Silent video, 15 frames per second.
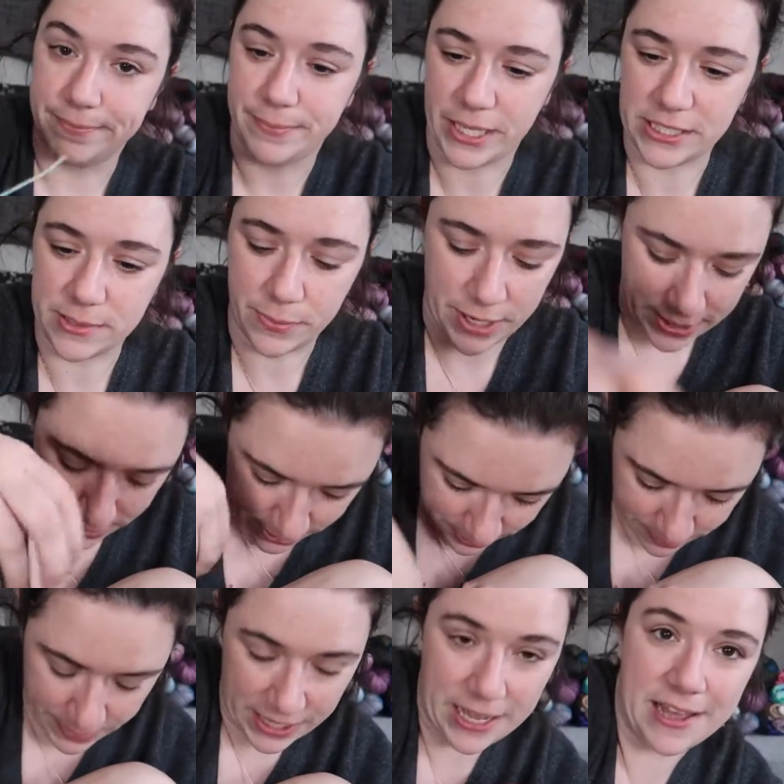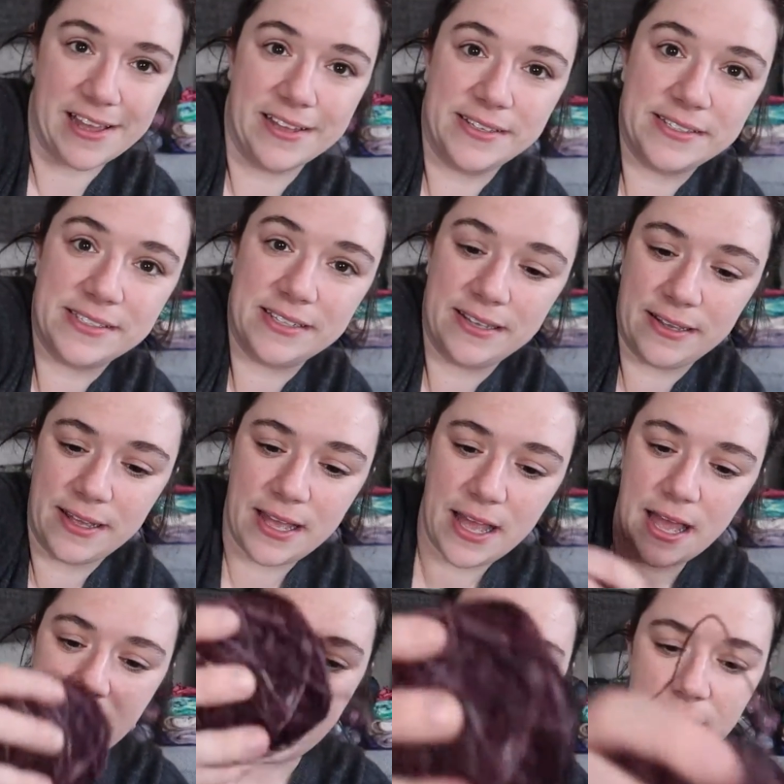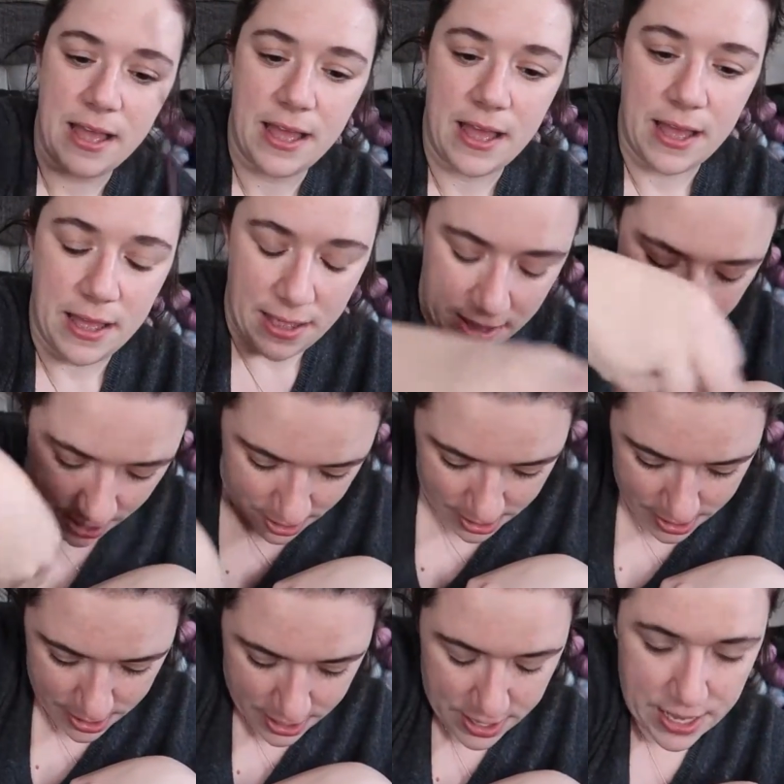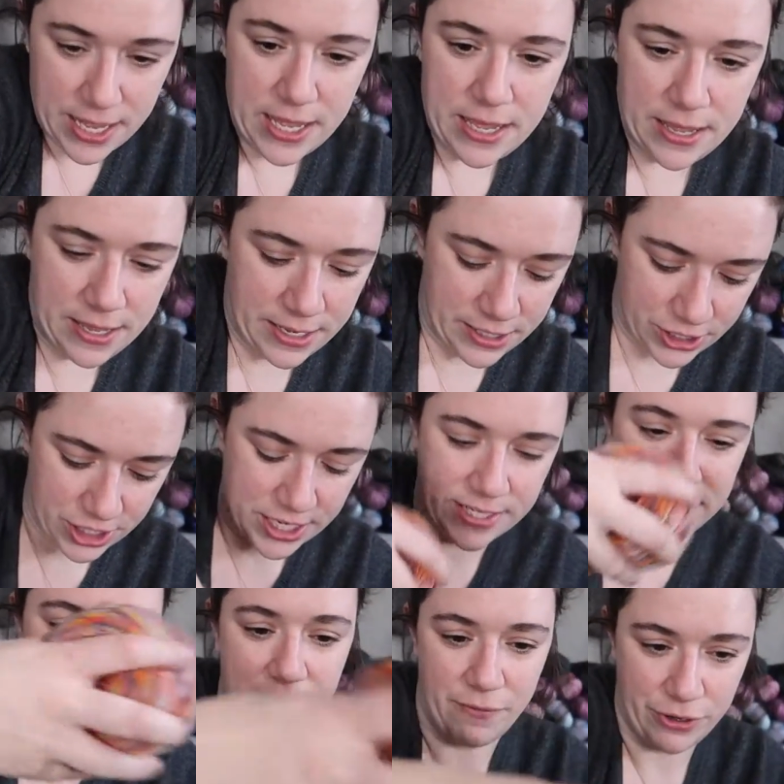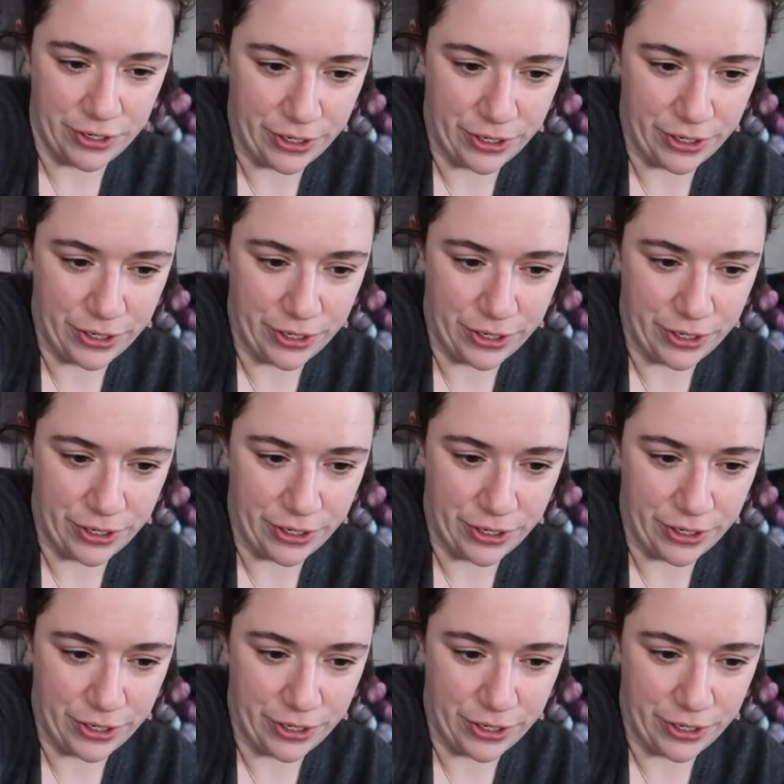Big surprise, because I just never